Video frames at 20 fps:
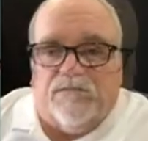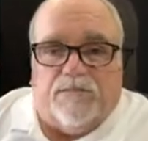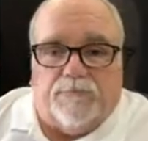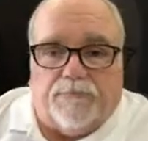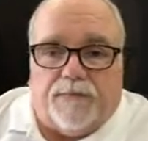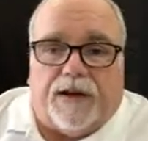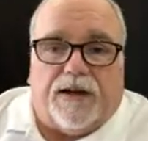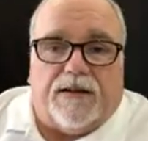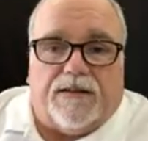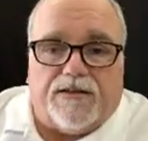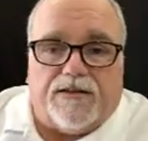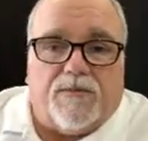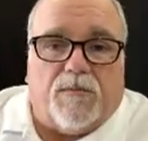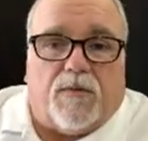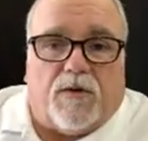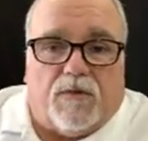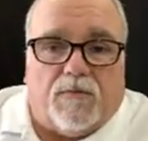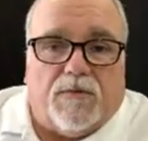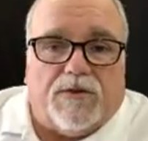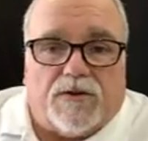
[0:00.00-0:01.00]
Maintenance
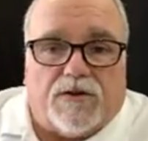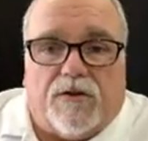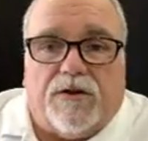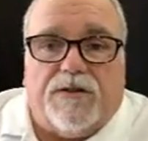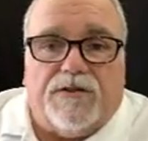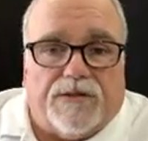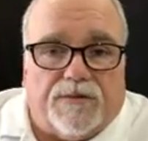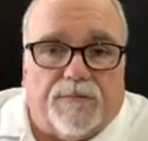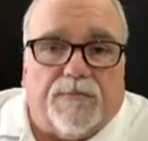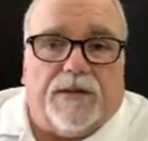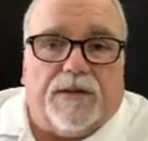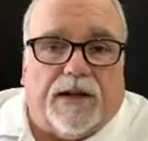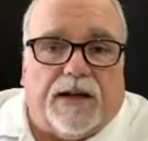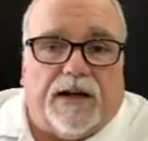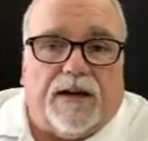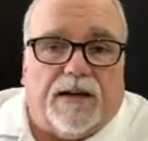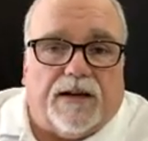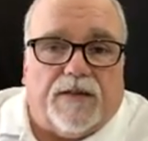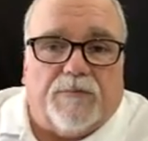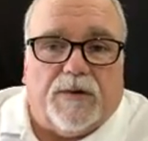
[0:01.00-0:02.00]
department's always
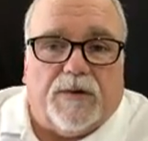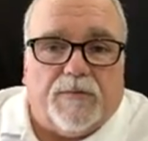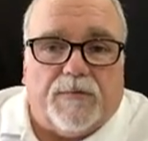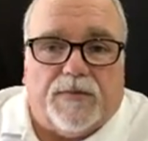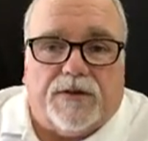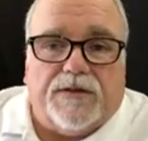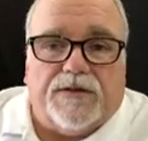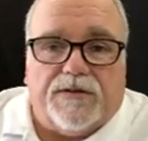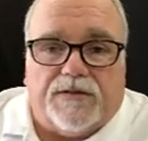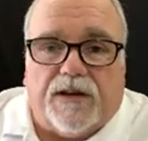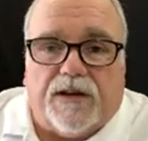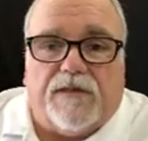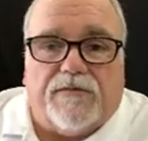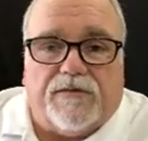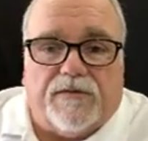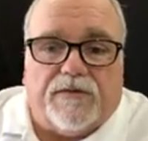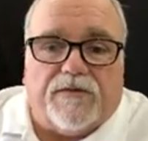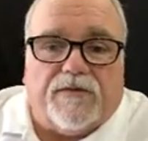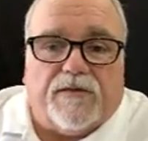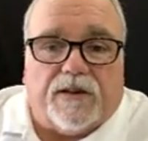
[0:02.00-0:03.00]
complaining we put
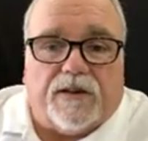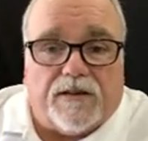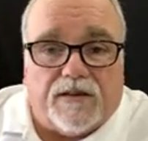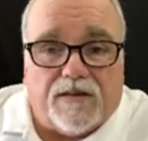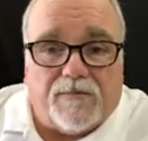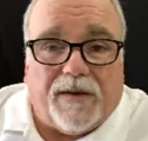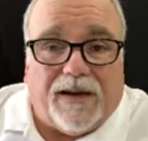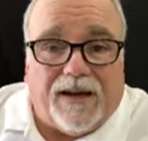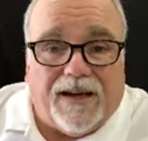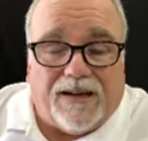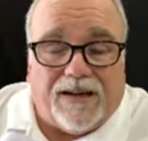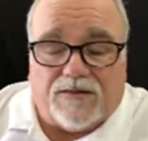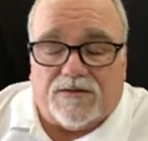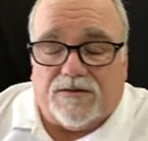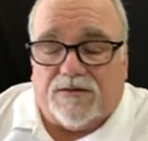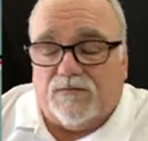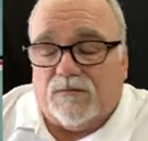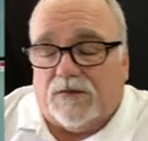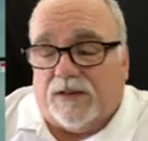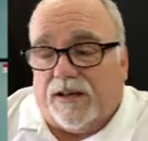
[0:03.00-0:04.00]
stuff in front of the
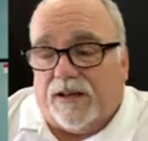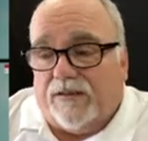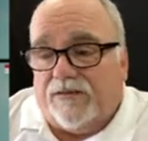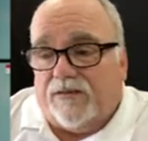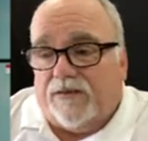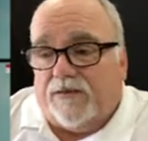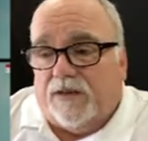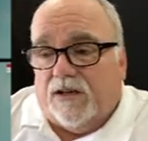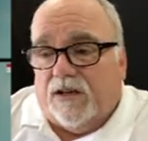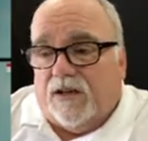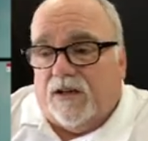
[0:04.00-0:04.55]
panels and what have you.